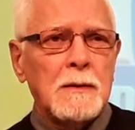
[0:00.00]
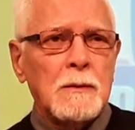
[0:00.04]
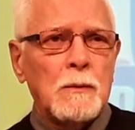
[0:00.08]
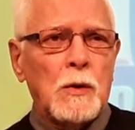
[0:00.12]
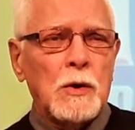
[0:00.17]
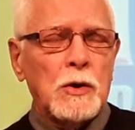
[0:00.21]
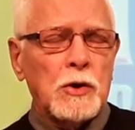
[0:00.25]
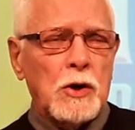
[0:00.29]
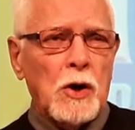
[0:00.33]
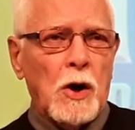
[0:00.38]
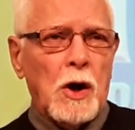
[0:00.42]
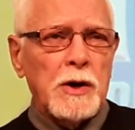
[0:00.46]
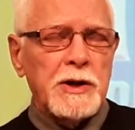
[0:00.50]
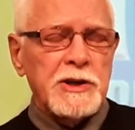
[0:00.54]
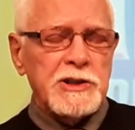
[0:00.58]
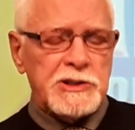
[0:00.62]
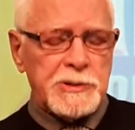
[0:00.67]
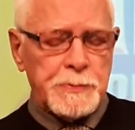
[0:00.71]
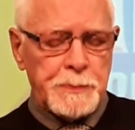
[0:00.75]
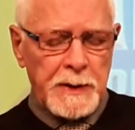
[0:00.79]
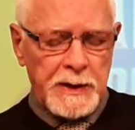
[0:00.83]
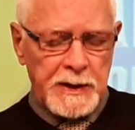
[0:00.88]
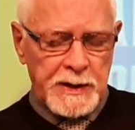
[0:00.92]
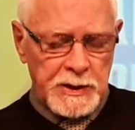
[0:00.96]
what God is
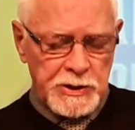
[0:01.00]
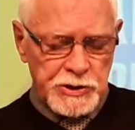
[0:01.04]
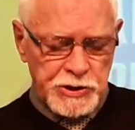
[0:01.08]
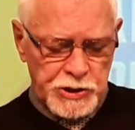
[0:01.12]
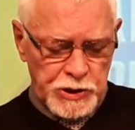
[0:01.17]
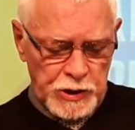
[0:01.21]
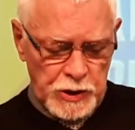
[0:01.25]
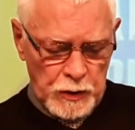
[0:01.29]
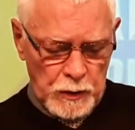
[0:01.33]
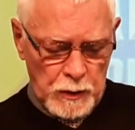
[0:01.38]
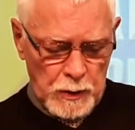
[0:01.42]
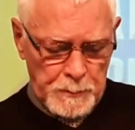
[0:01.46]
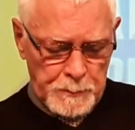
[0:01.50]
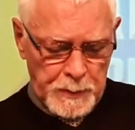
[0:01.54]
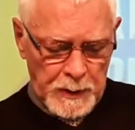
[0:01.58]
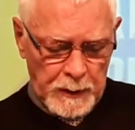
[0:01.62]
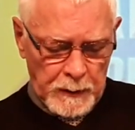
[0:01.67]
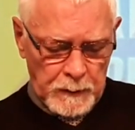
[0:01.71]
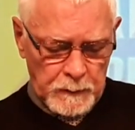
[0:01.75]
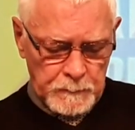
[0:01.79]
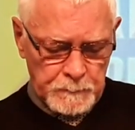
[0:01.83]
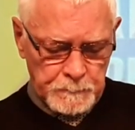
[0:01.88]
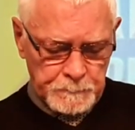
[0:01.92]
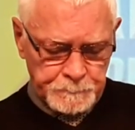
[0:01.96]
speaking to you
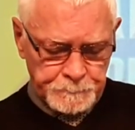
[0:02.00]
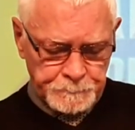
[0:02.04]
about?